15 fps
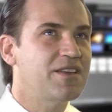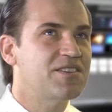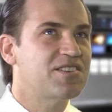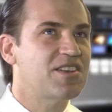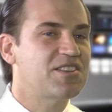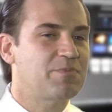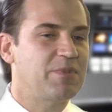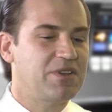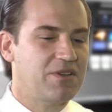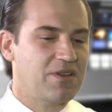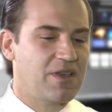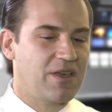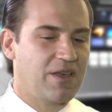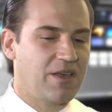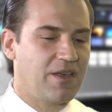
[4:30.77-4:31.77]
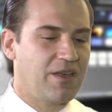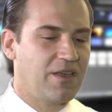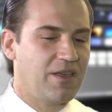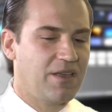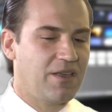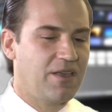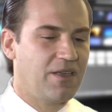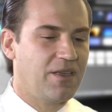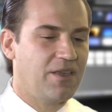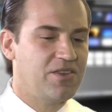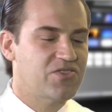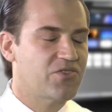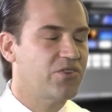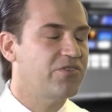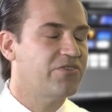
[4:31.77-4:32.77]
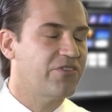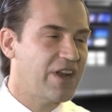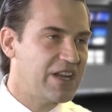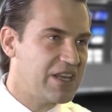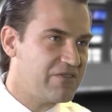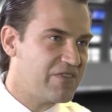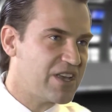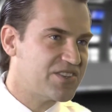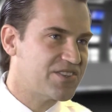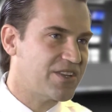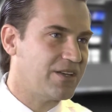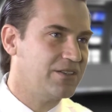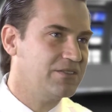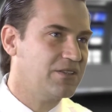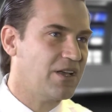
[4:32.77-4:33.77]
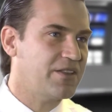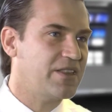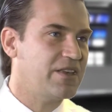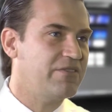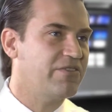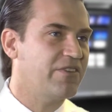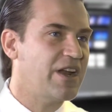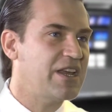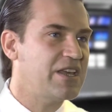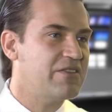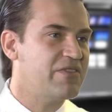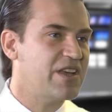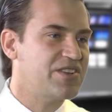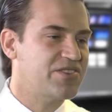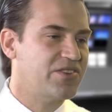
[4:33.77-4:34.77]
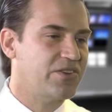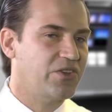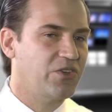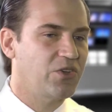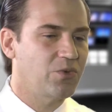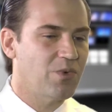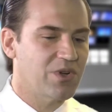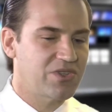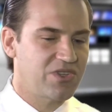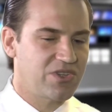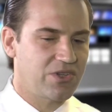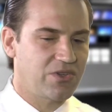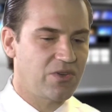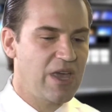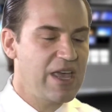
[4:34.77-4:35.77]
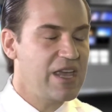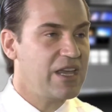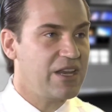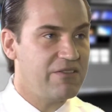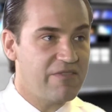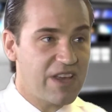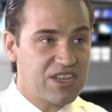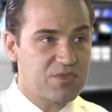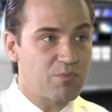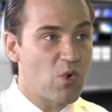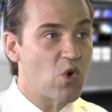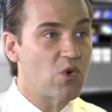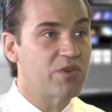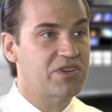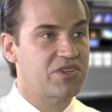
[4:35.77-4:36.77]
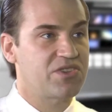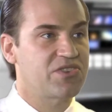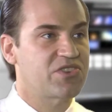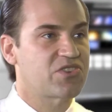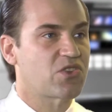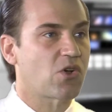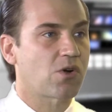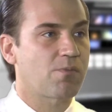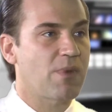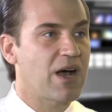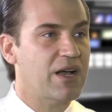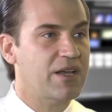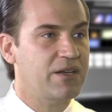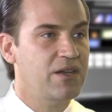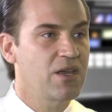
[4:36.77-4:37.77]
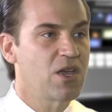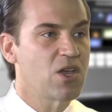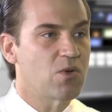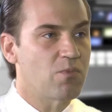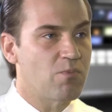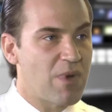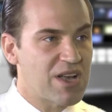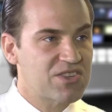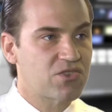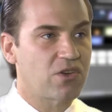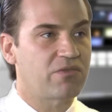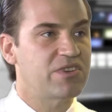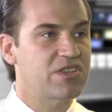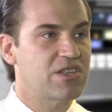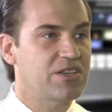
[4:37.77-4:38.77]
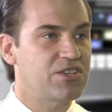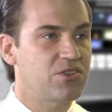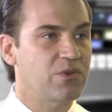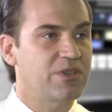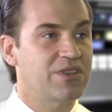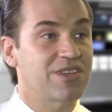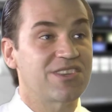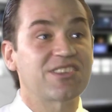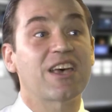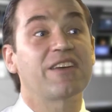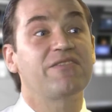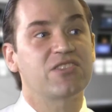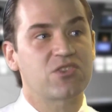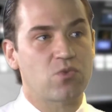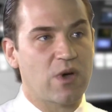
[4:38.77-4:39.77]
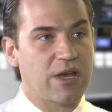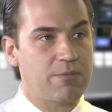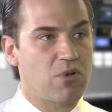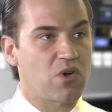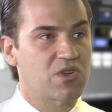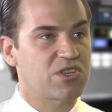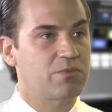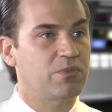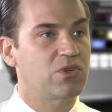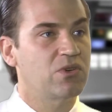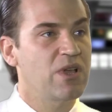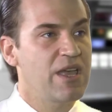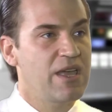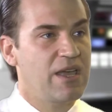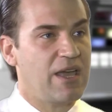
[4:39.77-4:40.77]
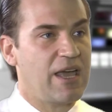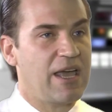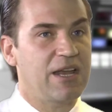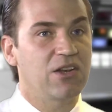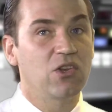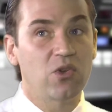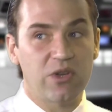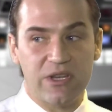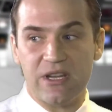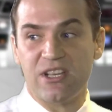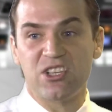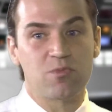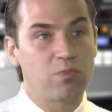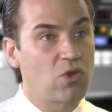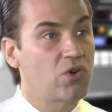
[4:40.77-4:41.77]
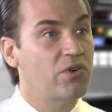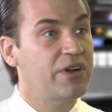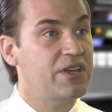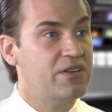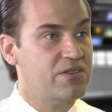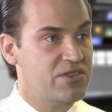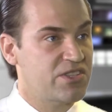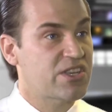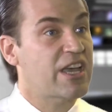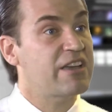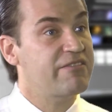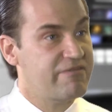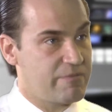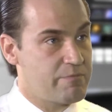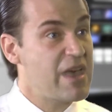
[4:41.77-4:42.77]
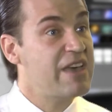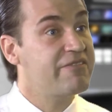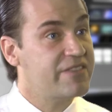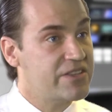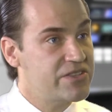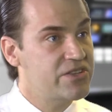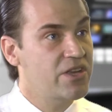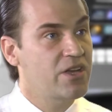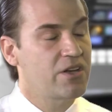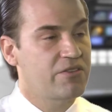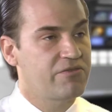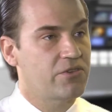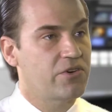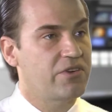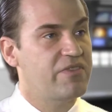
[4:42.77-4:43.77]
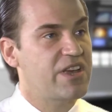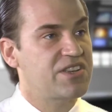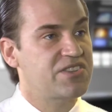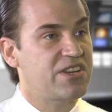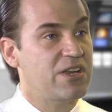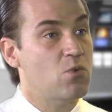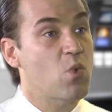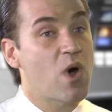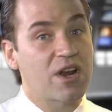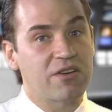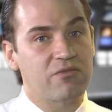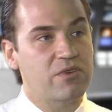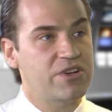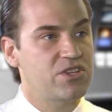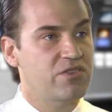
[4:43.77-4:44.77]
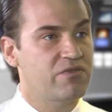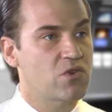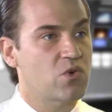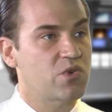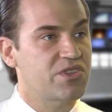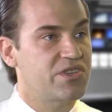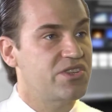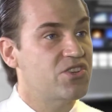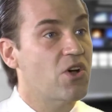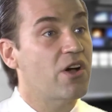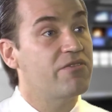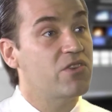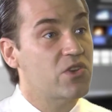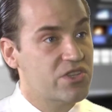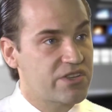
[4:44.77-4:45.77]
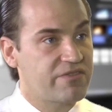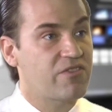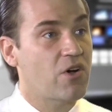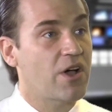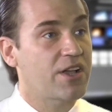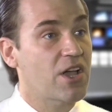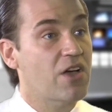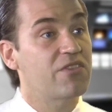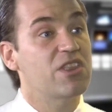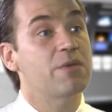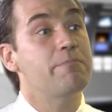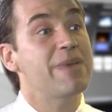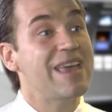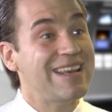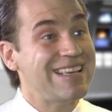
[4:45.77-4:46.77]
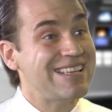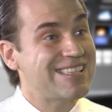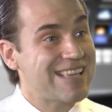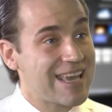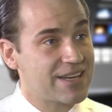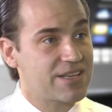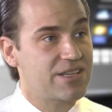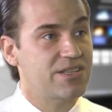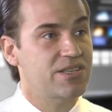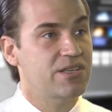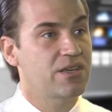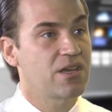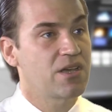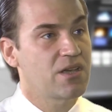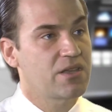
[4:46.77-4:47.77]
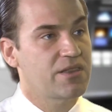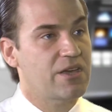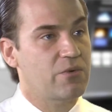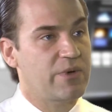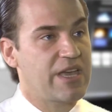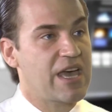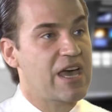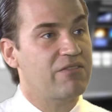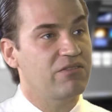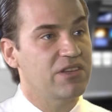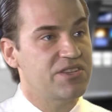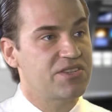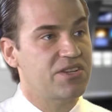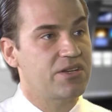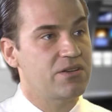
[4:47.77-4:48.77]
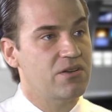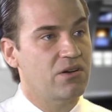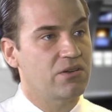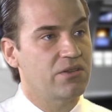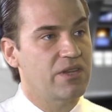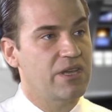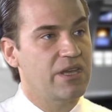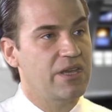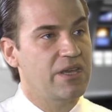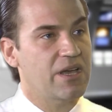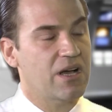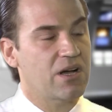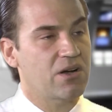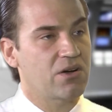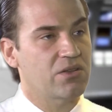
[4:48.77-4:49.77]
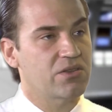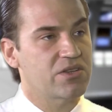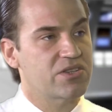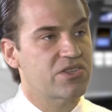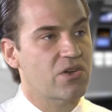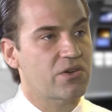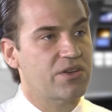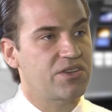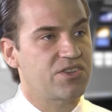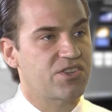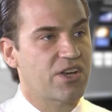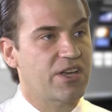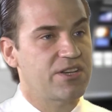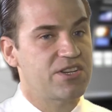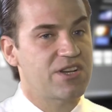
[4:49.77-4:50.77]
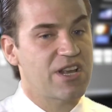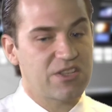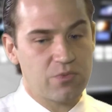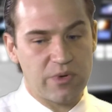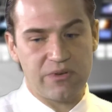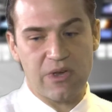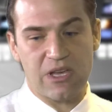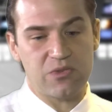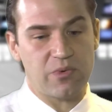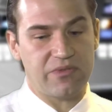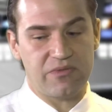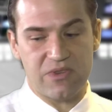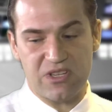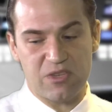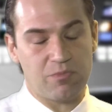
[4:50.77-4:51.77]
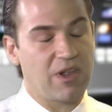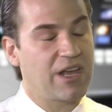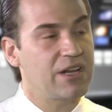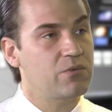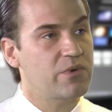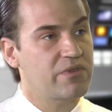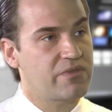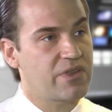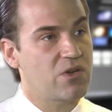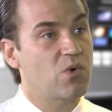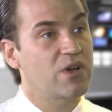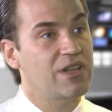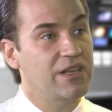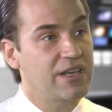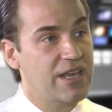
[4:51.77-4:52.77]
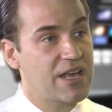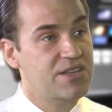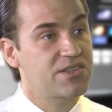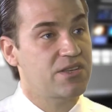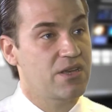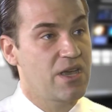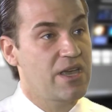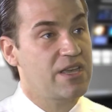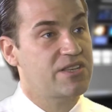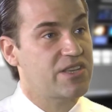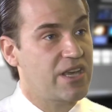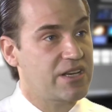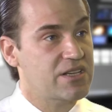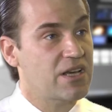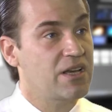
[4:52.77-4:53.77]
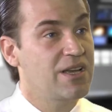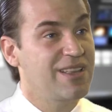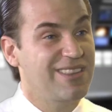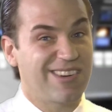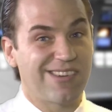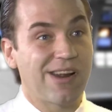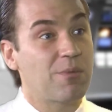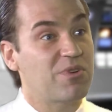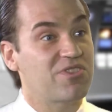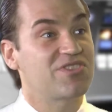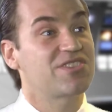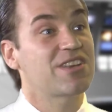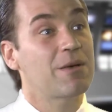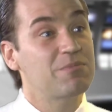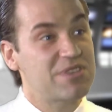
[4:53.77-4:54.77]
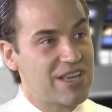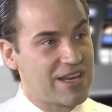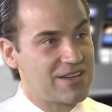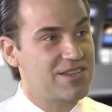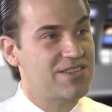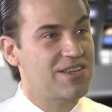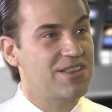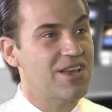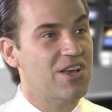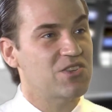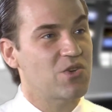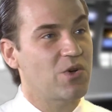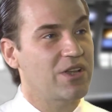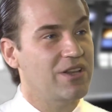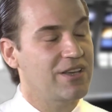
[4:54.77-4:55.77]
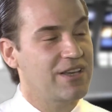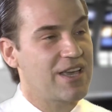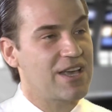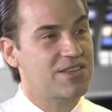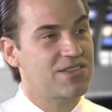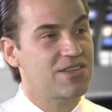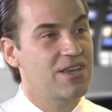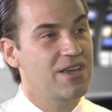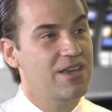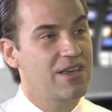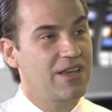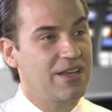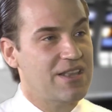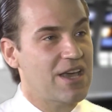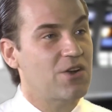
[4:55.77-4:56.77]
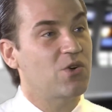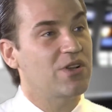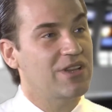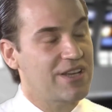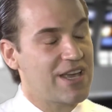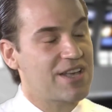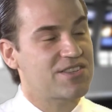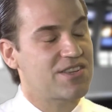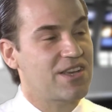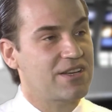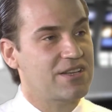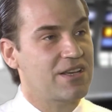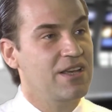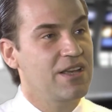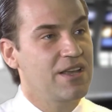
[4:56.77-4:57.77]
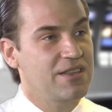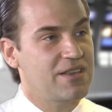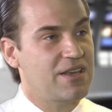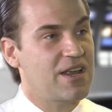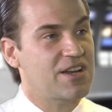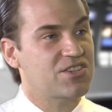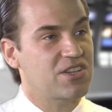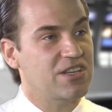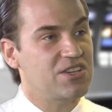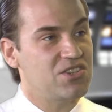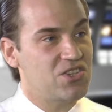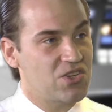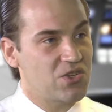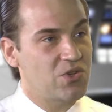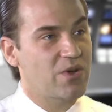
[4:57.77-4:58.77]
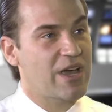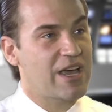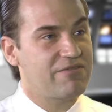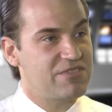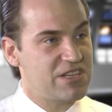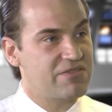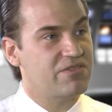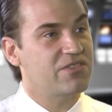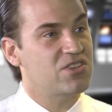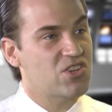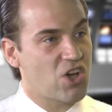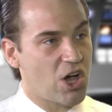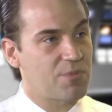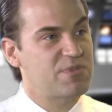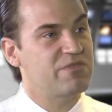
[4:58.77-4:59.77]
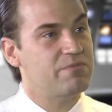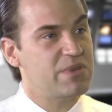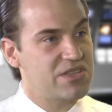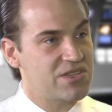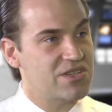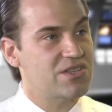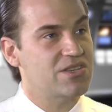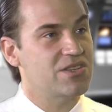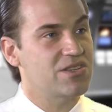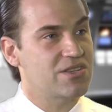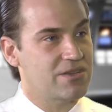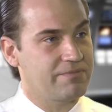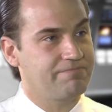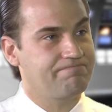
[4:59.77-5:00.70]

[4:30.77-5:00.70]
the assessment is true for any investor. I think for any investor who wants to invest more into the stock market must obviously do it in the safest way possible and look at exploring safe methods for investing, one of which, of course, is diversifying over the many sectors that we have listed on the stock exchange. And as we explained with the oil and gas sector, there are a number of subsectors in that oil and gas sector that actually do have different types of businesses.